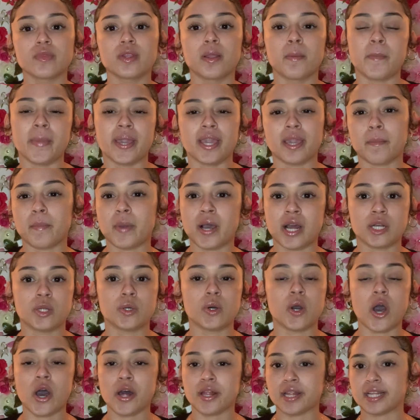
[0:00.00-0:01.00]
make and
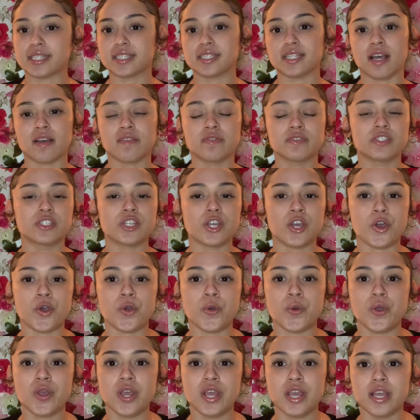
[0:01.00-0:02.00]
model, all that stuff.
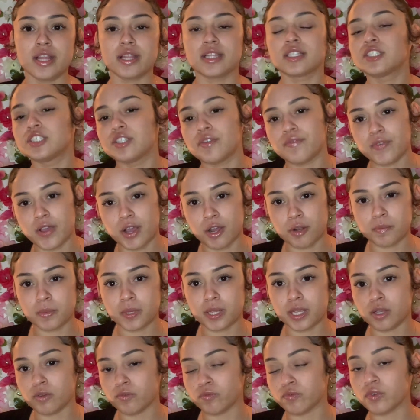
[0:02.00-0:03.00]
So she found
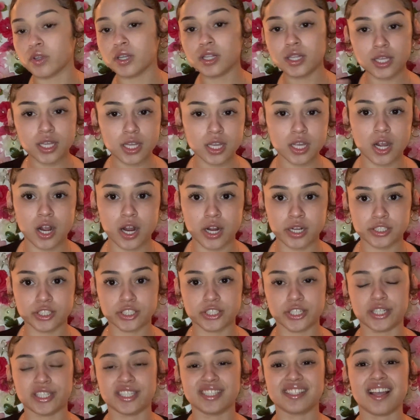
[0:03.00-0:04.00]
me really good car
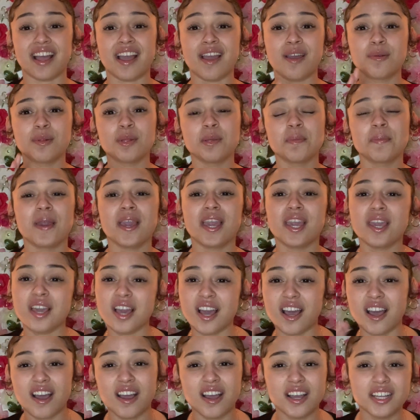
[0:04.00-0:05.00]
insurance. I only pay
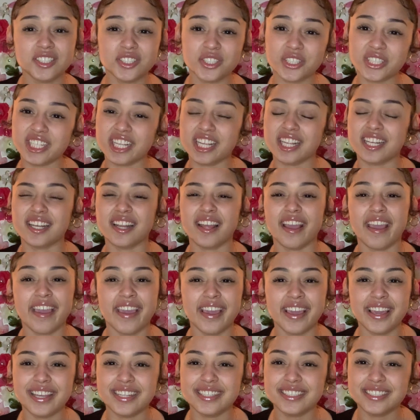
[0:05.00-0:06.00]

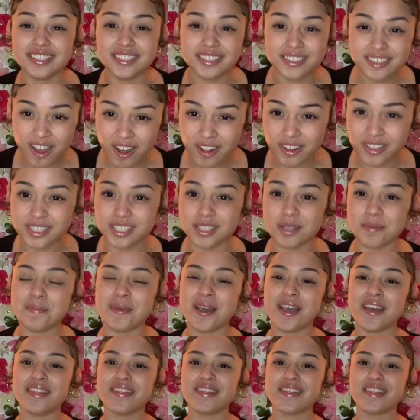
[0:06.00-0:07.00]
$108 a
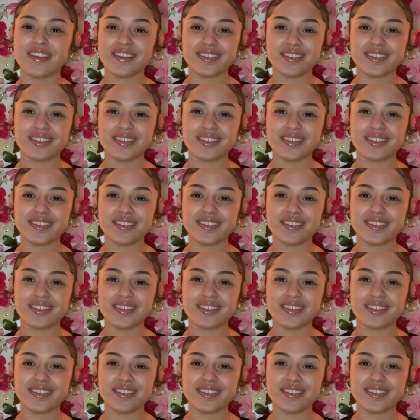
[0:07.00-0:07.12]
month.